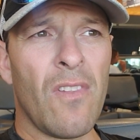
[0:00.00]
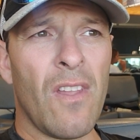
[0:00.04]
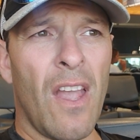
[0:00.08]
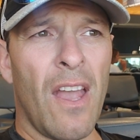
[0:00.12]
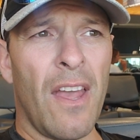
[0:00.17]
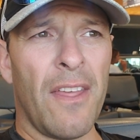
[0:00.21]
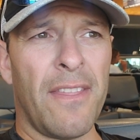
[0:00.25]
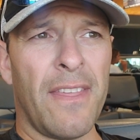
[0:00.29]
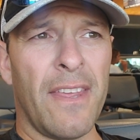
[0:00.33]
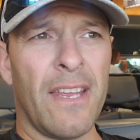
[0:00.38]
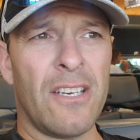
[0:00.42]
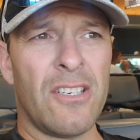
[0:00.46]

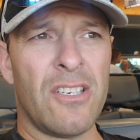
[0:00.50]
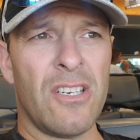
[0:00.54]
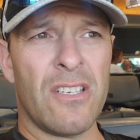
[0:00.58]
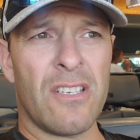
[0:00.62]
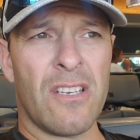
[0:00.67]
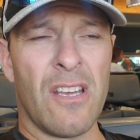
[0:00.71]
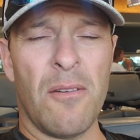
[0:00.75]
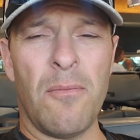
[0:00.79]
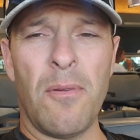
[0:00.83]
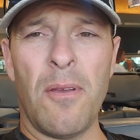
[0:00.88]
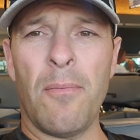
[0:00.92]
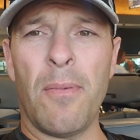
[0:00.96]
I think she's
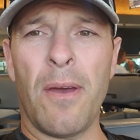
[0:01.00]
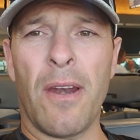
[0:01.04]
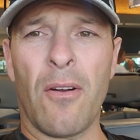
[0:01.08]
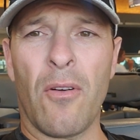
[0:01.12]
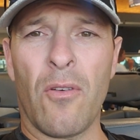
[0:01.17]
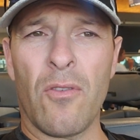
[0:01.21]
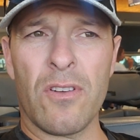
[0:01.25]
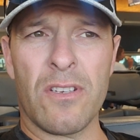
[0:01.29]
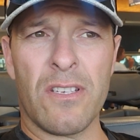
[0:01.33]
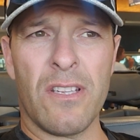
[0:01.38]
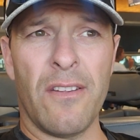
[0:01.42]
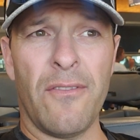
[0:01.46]
going to be a better
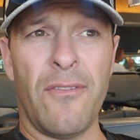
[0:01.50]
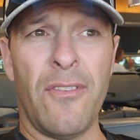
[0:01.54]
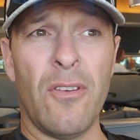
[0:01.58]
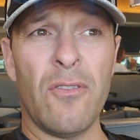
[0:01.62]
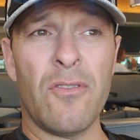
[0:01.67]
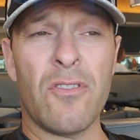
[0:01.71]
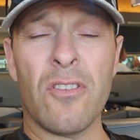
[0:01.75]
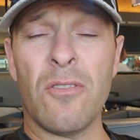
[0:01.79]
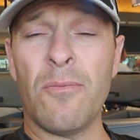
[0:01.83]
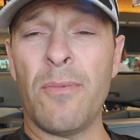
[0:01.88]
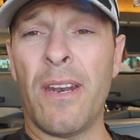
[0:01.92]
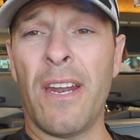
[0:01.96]
horse in the
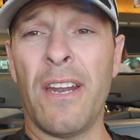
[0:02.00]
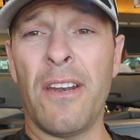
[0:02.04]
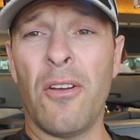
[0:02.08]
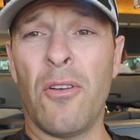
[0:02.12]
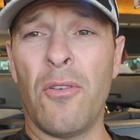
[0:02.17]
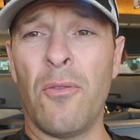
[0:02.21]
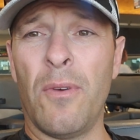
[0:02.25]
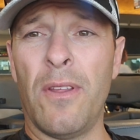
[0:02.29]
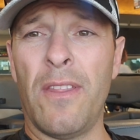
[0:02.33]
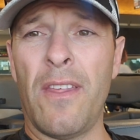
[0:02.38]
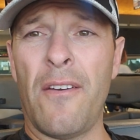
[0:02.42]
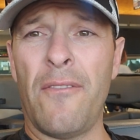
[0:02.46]
future, but I
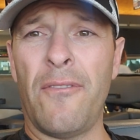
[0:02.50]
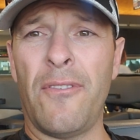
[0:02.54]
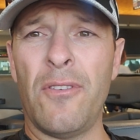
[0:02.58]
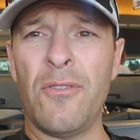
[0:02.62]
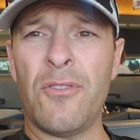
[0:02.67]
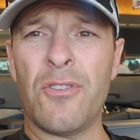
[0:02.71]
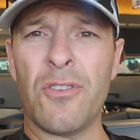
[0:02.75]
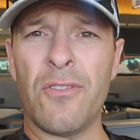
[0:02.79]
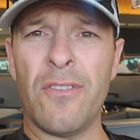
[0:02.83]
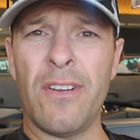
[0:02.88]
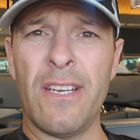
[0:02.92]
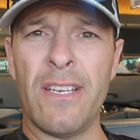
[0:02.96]
don't know when that
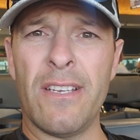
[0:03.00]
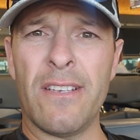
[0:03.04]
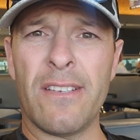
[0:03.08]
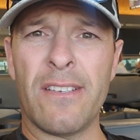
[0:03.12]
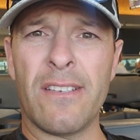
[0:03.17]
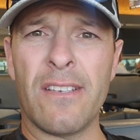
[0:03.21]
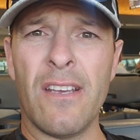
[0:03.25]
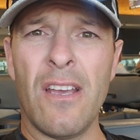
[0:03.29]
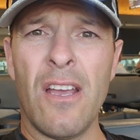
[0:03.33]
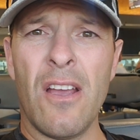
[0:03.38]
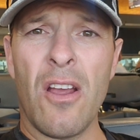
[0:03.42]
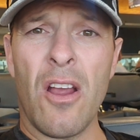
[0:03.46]
future
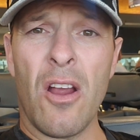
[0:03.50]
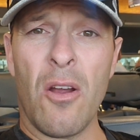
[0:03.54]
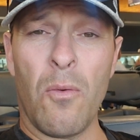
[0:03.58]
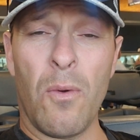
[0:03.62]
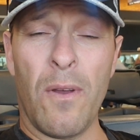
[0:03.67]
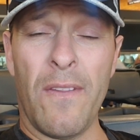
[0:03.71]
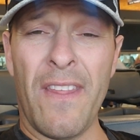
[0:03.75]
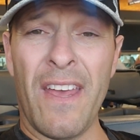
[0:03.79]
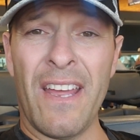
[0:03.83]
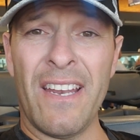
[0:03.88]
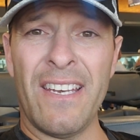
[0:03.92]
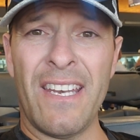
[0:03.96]
is or
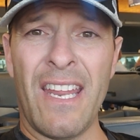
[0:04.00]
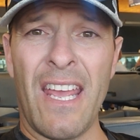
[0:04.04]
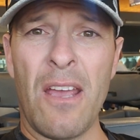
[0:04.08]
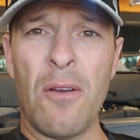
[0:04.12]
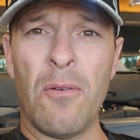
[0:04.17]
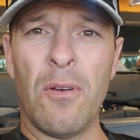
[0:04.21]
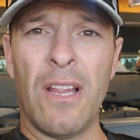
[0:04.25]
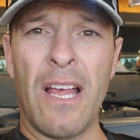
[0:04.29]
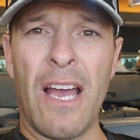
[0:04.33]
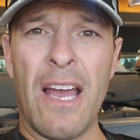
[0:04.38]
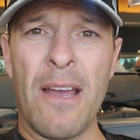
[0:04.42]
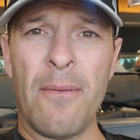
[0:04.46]
when that day
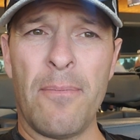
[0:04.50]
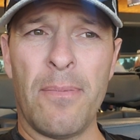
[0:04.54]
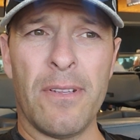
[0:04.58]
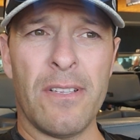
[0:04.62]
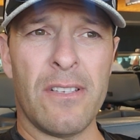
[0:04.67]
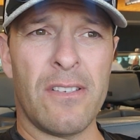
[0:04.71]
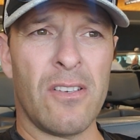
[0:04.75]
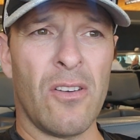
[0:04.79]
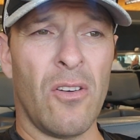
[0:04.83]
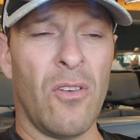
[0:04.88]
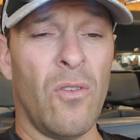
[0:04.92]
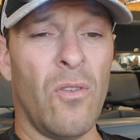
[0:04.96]
will
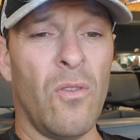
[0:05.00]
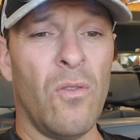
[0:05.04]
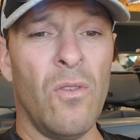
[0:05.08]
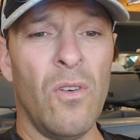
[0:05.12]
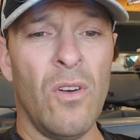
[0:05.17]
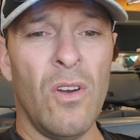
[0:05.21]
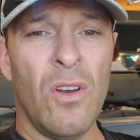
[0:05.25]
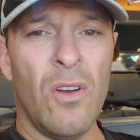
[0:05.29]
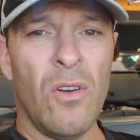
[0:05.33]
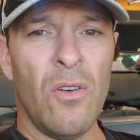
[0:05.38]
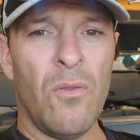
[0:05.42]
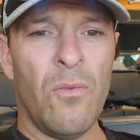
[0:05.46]
happen. So
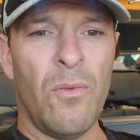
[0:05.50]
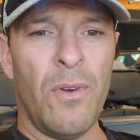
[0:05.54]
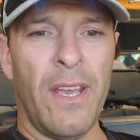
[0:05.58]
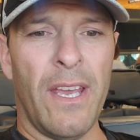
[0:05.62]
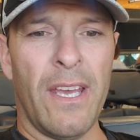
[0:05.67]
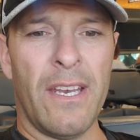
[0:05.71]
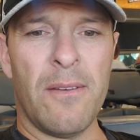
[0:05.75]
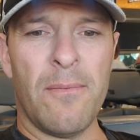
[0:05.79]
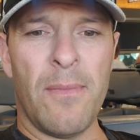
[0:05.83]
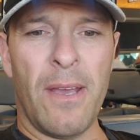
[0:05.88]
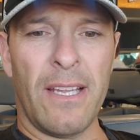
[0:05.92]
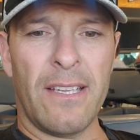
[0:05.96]
we
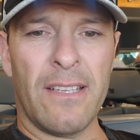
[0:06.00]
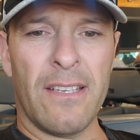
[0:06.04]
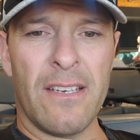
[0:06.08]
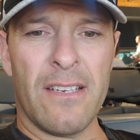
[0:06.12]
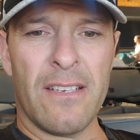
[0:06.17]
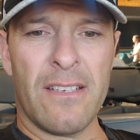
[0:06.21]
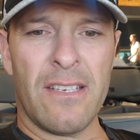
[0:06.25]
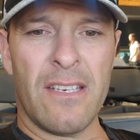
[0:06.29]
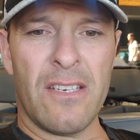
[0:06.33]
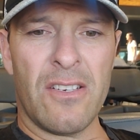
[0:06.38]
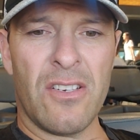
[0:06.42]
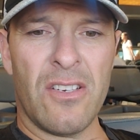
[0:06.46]
had to make the
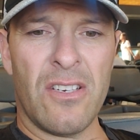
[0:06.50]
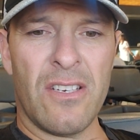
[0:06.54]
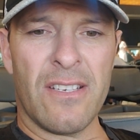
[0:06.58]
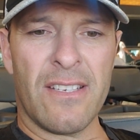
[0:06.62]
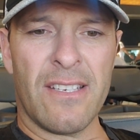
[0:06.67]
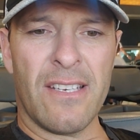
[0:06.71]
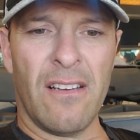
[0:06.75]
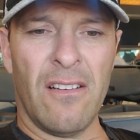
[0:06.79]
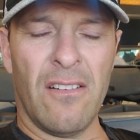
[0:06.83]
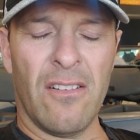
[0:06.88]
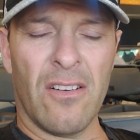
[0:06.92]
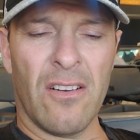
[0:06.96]
decision to
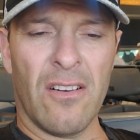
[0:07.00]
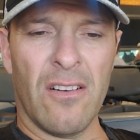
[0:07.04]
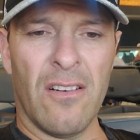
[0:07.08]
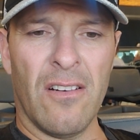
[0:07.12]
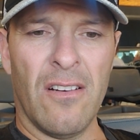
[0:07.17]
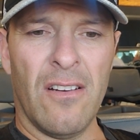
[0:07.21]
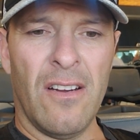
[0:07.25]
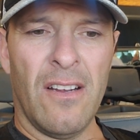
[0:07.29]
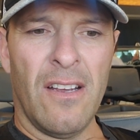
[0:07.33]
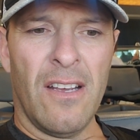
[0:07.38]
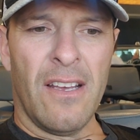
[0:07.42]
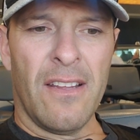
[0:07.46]
sell her.
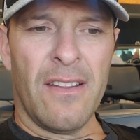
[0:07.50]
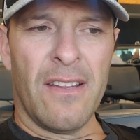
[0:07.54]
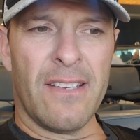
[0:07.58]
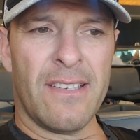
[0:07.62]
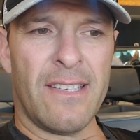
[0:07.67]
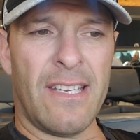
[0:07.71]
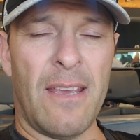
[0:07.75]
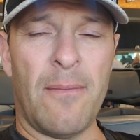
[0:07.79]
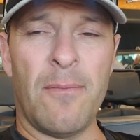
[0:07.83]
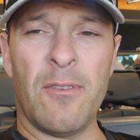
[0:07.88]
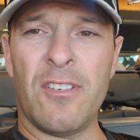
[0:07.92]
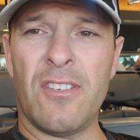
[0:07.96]
The
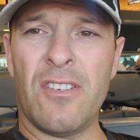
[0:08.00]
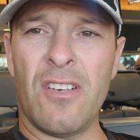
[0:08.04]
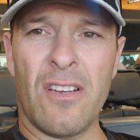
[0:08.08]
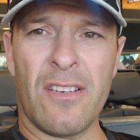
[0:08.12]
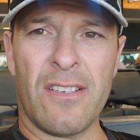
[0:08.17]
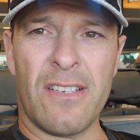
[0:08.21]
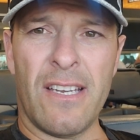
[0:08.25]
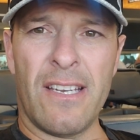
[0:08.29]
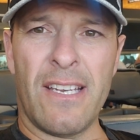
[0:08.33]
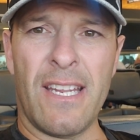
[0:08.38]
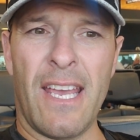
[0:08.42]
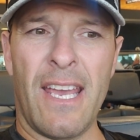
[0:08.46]
same as
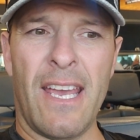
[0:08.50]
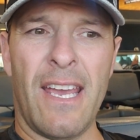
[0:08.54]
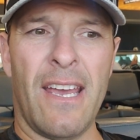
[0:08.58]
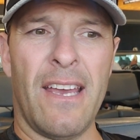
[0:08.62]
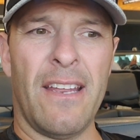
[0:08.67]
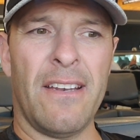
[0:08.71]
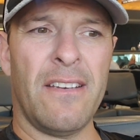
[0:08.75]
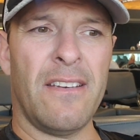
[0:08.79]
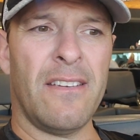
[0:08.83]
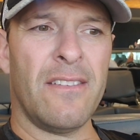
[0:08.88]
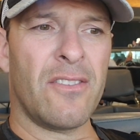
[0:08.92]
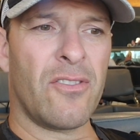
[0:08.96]
Just a
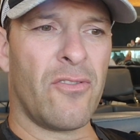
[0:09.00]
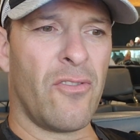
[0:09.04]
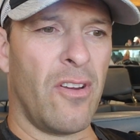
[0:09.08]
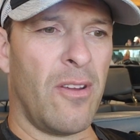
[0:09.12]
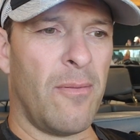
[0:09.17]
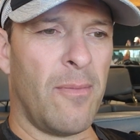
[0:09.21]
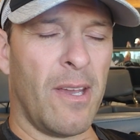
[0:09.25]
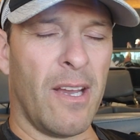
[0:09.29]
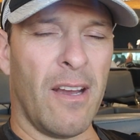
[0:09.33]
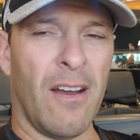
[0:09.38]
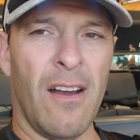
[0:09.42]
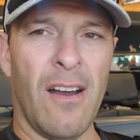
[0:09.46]
Tad,
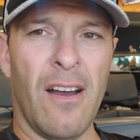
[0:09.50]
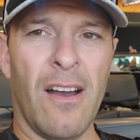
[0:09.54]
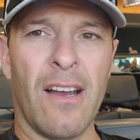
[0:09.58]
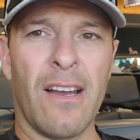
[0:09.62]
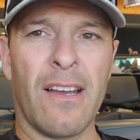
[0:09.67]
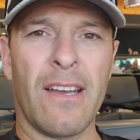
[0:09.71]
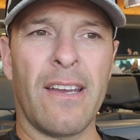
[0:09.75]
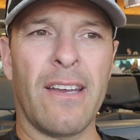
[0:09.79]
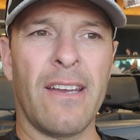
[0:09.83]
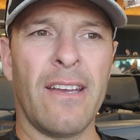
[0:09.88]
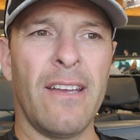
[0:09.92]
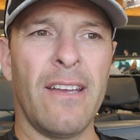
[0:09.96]
Screaming Hawk.